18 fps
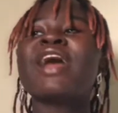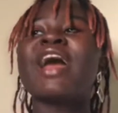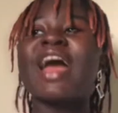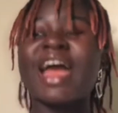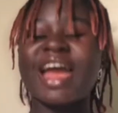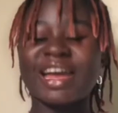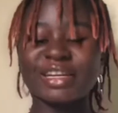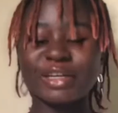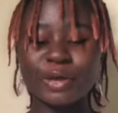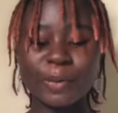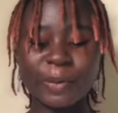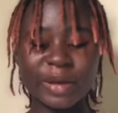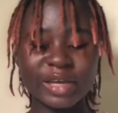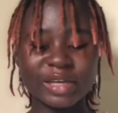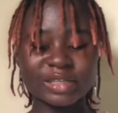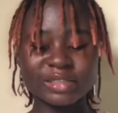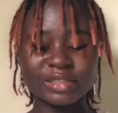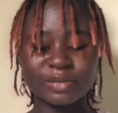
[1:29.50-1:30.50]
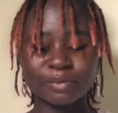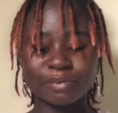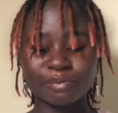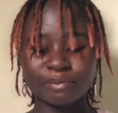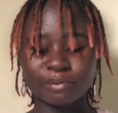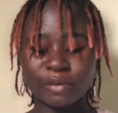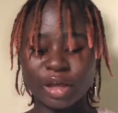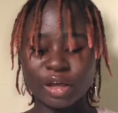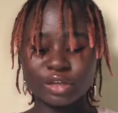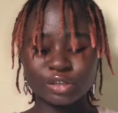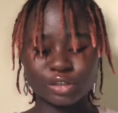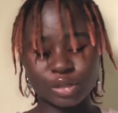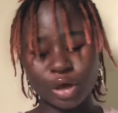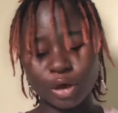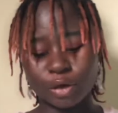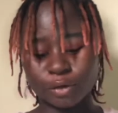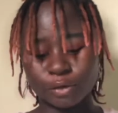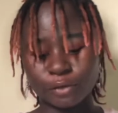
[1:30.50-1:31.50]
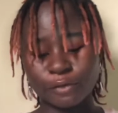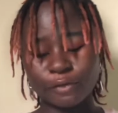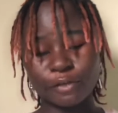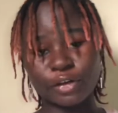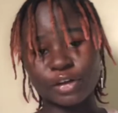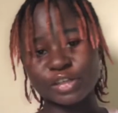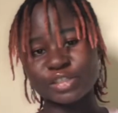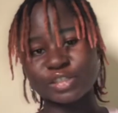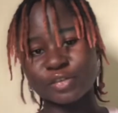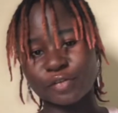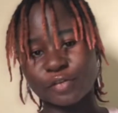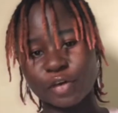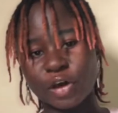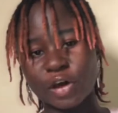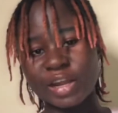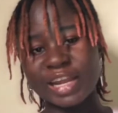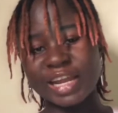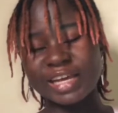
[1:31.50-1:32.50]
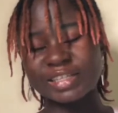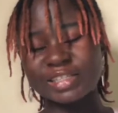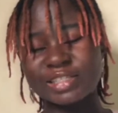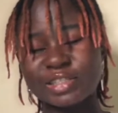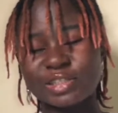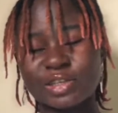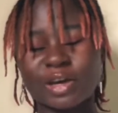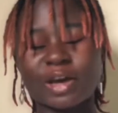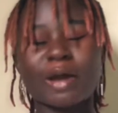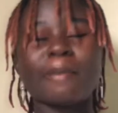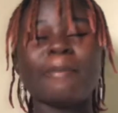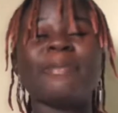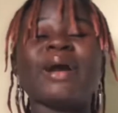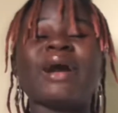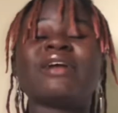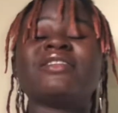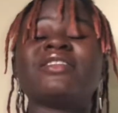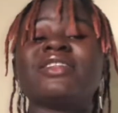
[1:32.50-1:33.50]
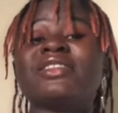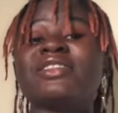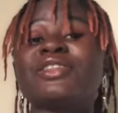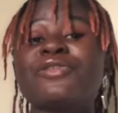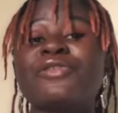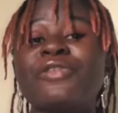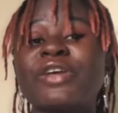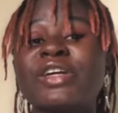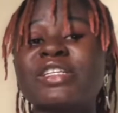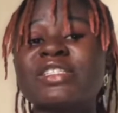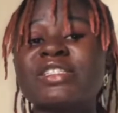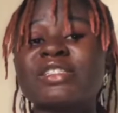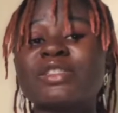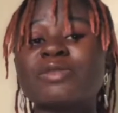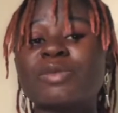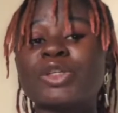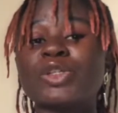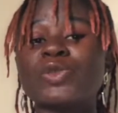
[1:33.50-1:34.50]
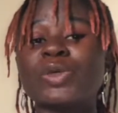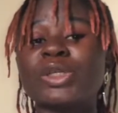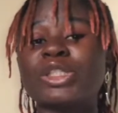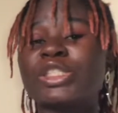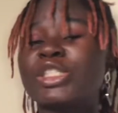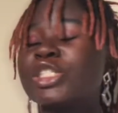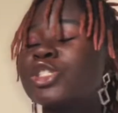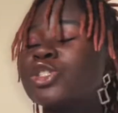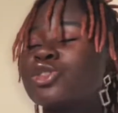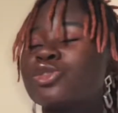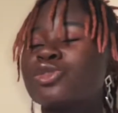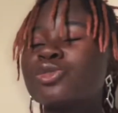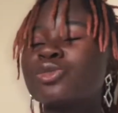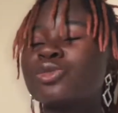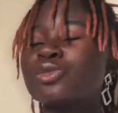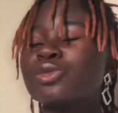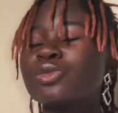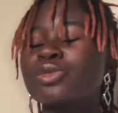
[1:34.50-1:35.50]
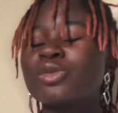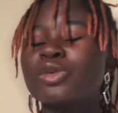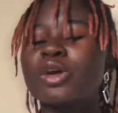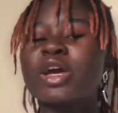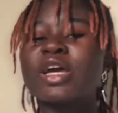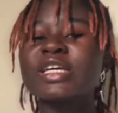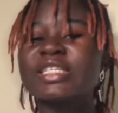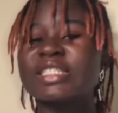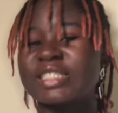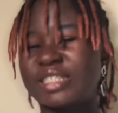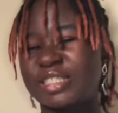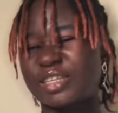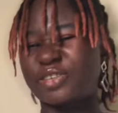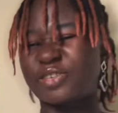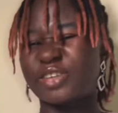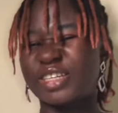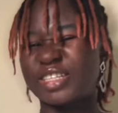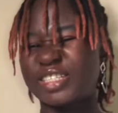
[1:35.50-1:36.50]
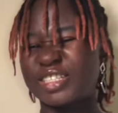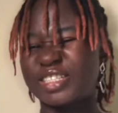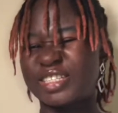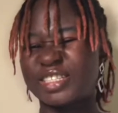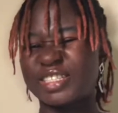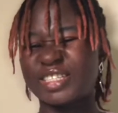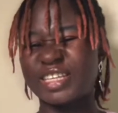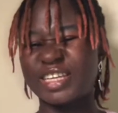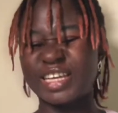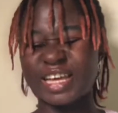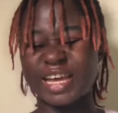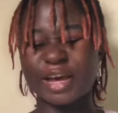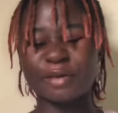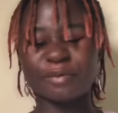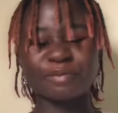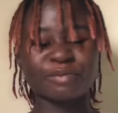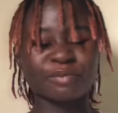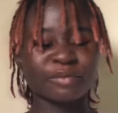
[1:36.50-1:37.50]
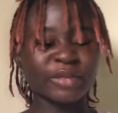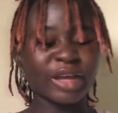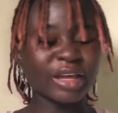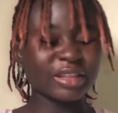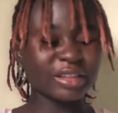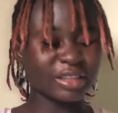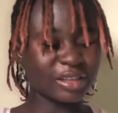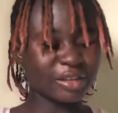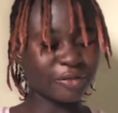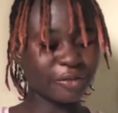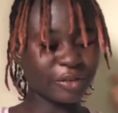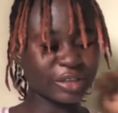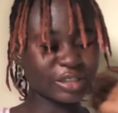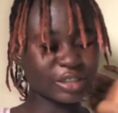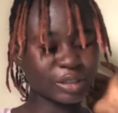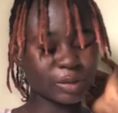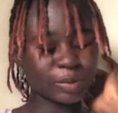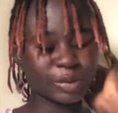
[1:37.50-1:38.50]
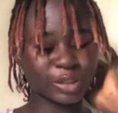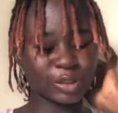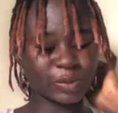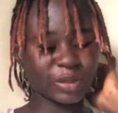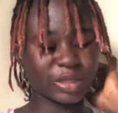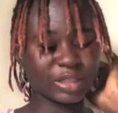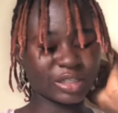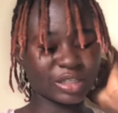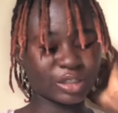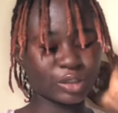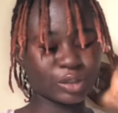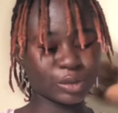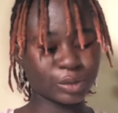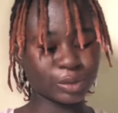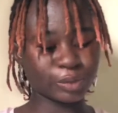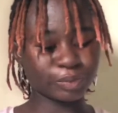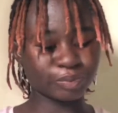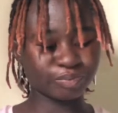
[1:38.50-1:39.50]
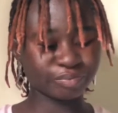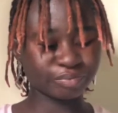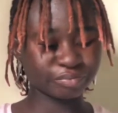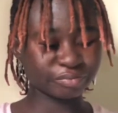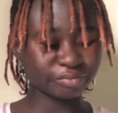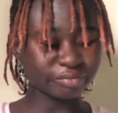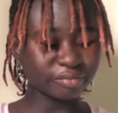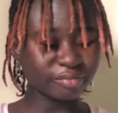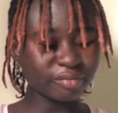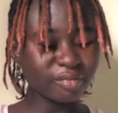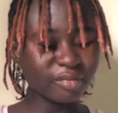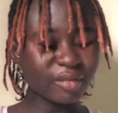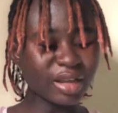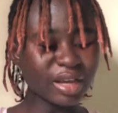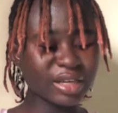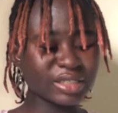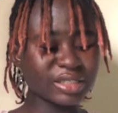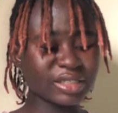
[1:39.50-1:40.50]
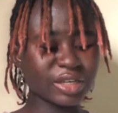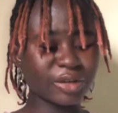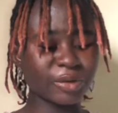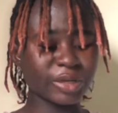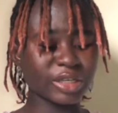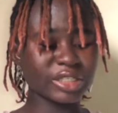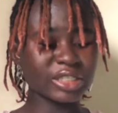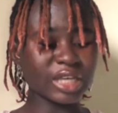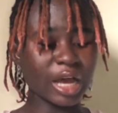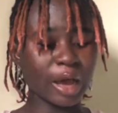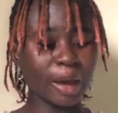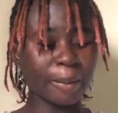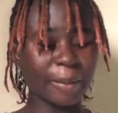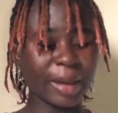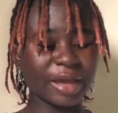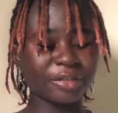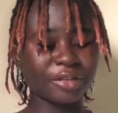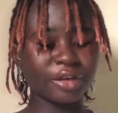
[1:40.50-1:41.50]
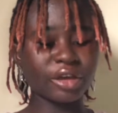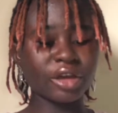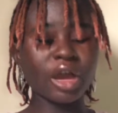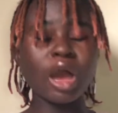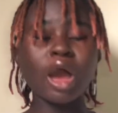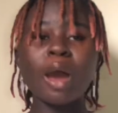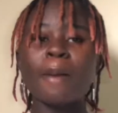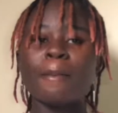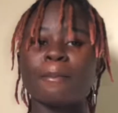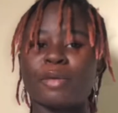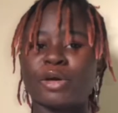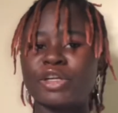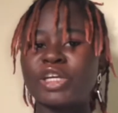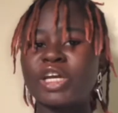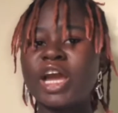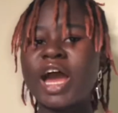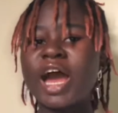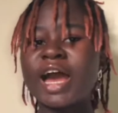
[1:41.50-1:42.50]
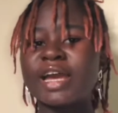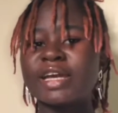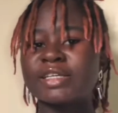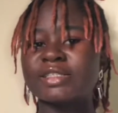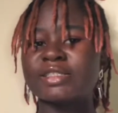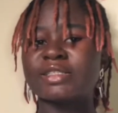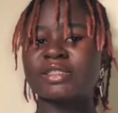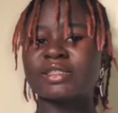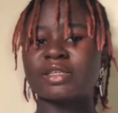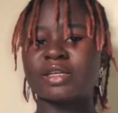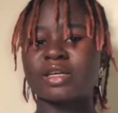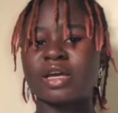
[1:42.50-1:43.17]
Anyways, so first of all, let's talk about the differences between these two series. Yeah, the differences between the two series. I think Money Heist,